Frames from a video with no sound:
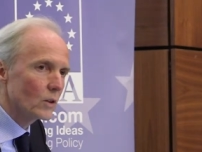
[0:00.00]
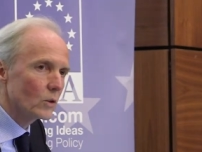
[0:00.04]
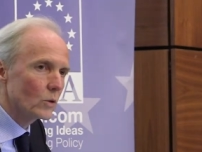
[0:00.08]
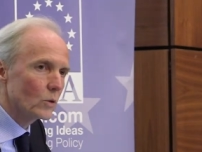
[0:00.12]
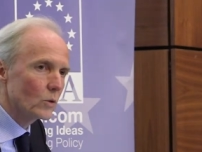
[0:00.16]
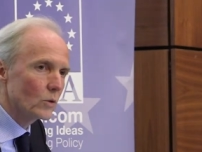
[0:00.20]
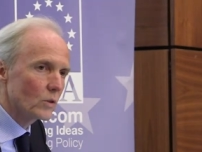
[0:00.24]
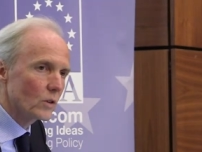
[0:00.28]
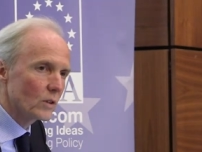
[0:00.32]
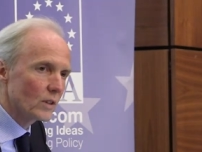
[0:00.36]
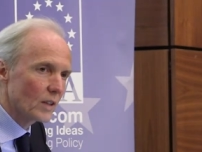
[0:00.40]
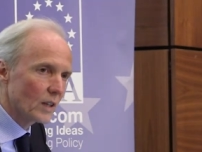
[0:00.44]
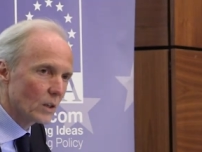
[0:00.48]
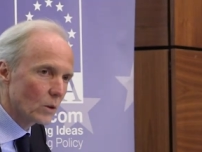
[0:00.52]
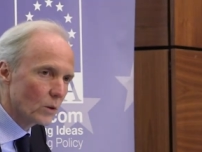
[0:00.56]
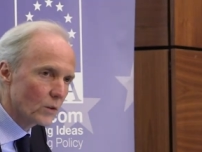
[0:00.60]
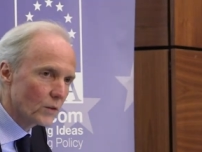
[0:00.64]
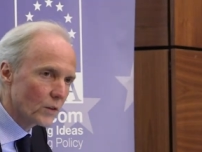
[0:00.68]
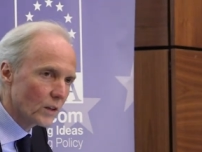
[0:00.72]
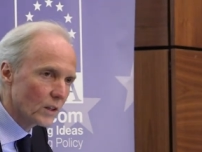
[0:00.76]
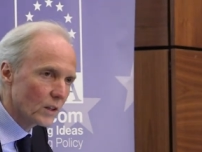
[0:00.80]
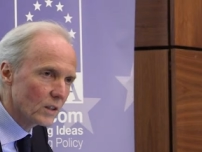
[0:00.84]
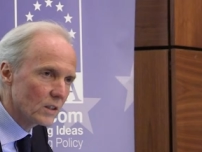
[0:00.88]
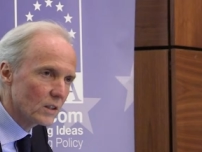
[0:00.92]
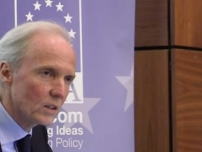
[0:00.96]
to the
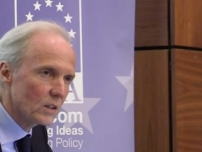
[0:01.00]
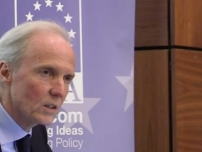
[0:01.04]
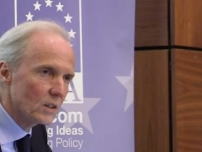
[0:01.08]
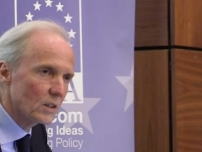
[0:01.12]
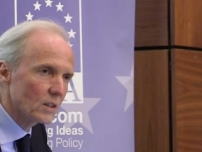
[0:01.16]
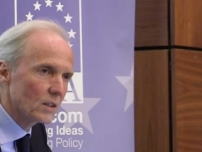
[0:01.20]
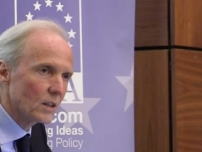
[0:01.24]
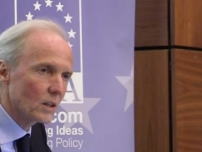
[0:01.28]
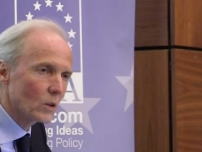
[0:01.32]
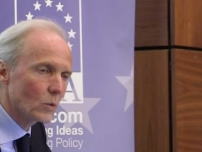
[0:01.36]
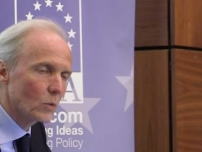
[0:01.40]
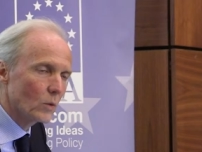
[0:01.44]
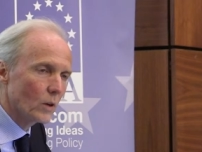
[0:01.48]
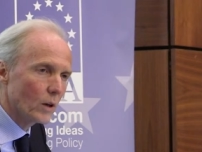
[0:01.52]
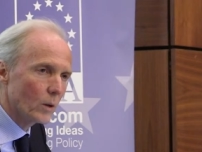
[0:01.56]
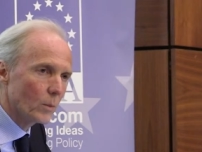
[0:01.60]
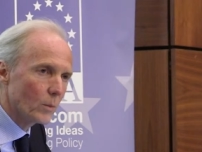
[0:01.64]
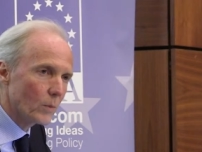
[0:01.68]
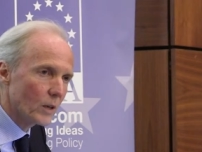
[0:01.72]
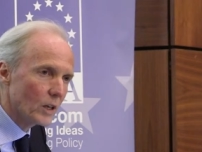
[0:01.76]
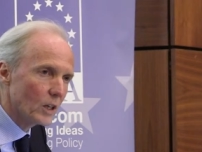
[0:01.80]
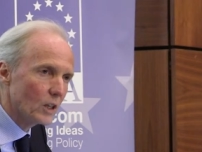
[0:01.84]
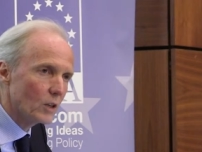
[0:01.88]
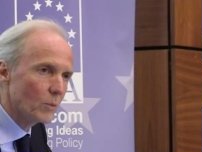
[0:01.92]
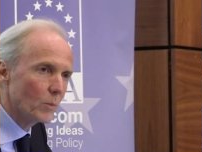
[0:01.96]
sacrifices that were
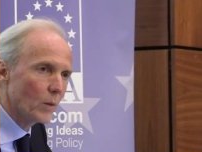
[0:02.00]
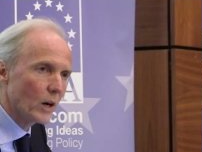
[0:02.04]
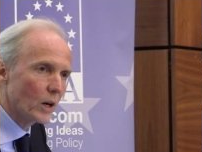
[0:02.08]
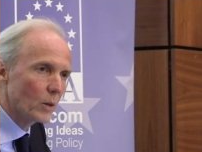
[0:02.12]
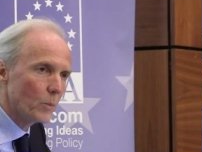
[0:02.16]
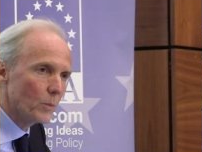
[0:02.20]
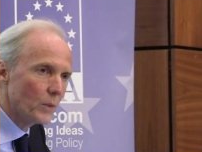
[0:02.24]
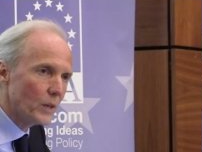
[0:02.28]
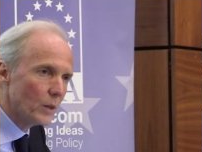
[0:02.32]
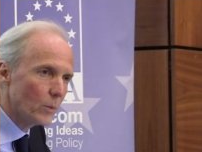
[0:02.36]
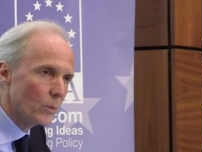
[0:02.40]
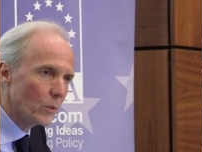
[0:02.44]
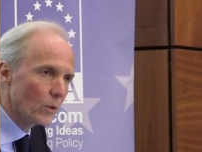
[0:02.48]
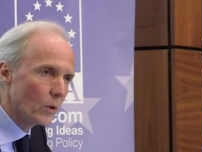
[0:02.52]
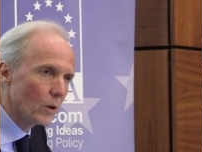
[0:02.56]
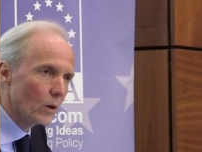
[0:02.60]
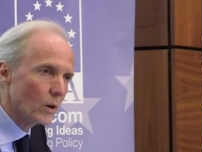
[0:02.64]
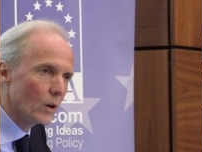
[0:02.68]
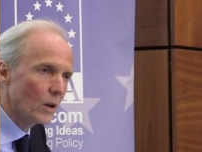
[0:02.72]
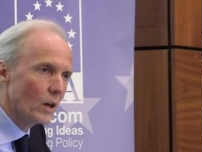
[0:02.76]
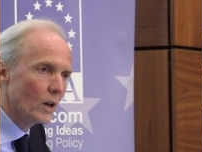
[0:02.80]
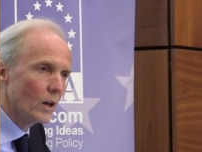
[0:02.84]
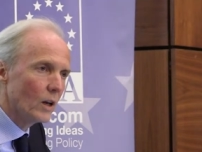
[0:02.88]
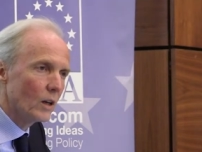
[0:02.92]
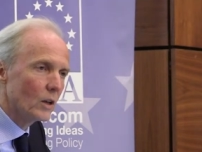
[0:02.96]
made by
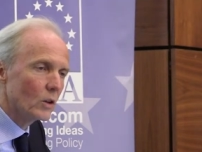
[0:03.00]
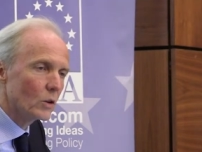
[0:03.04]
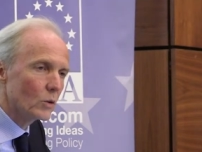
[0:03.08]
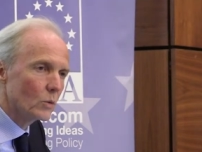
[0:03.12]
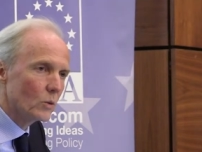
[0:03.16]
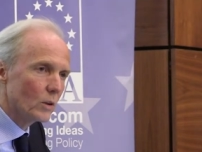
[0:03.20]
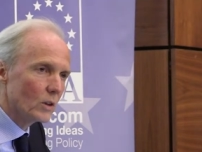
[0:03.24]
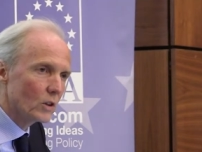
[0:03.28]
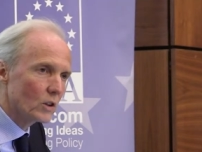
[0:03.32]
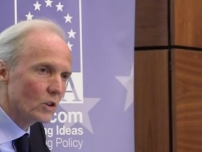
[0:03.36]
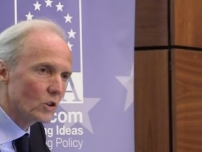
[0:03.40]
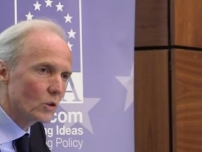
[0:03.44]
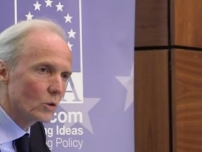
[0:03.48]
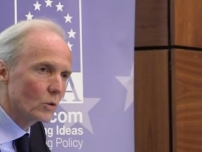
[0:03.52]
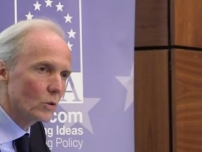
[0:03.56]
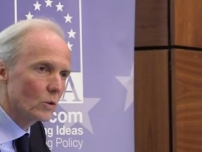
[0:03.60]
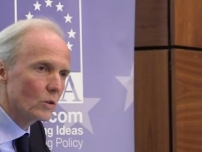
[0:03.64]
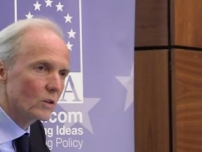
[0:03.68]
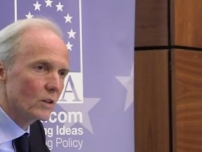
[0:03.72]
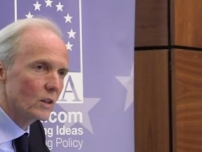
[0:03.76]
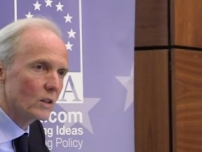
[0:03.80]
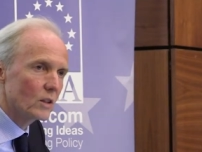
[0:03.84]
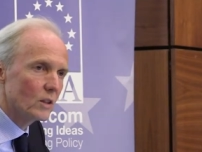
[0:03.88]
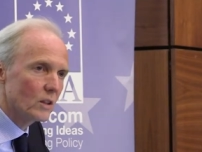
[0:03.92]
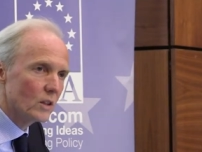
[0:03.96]
people to
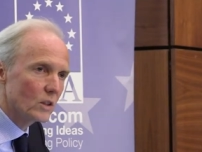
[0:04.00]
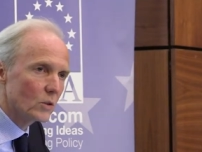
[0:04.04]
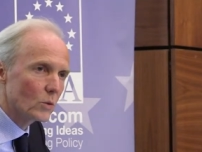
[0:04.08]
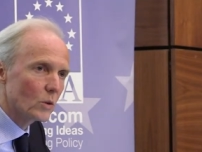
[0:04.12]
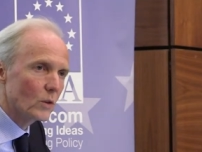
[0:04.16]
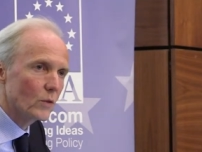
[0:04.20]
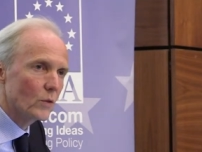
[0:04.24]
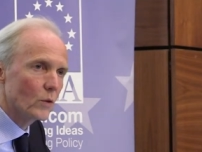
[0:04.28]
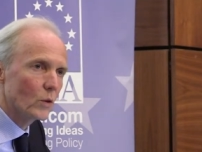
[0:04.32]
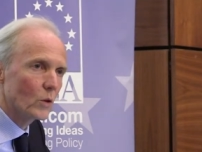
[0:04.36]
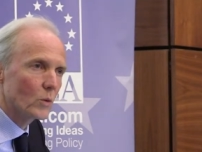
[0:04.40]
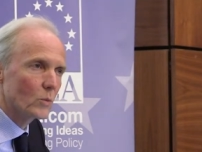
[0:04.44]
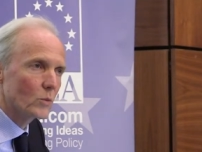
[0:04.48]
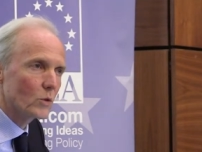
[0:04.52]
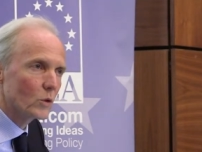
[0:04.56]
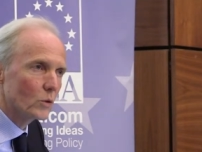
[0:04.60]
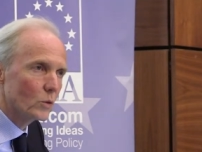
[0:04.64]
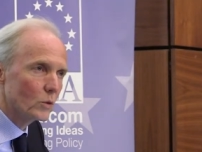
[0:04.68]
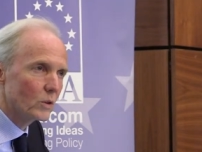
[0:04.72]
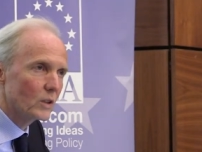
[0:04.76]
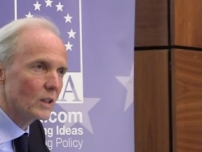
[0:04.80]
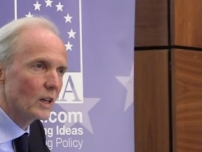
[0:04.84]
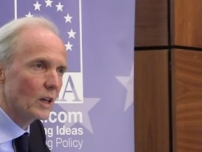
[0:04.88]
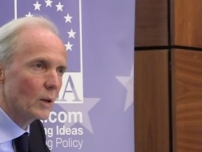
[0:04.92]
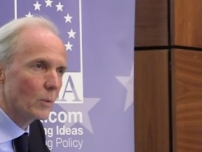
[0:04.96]
ensure that these reforms
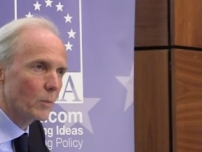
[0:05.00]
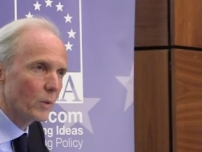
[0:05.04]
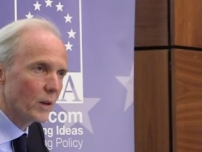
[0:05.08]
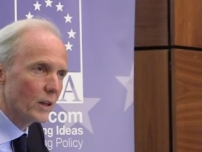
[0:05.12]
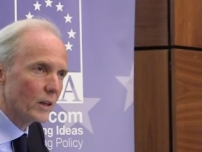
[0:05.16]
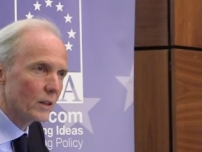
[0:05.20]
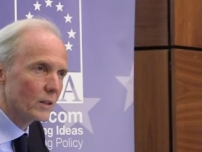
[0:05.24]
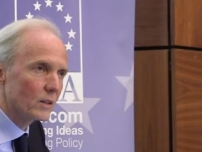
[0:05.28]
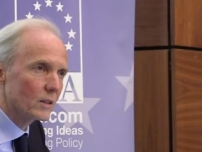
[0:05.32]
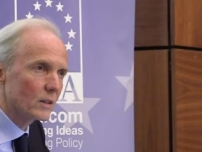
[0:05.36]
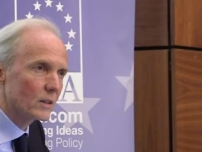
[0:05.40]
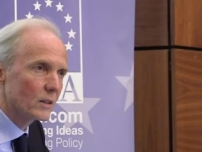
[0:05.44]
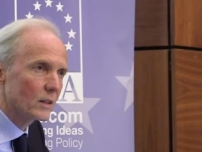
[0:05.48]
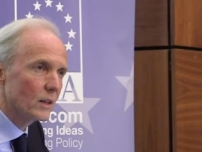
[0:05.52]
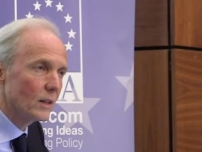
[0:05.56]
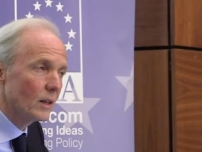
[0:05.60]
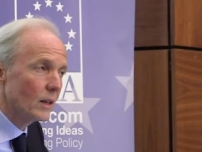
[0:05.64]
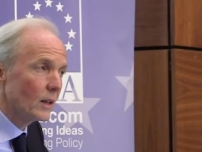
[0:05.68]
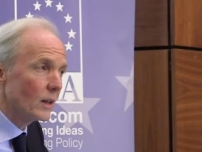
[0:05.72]
could take place.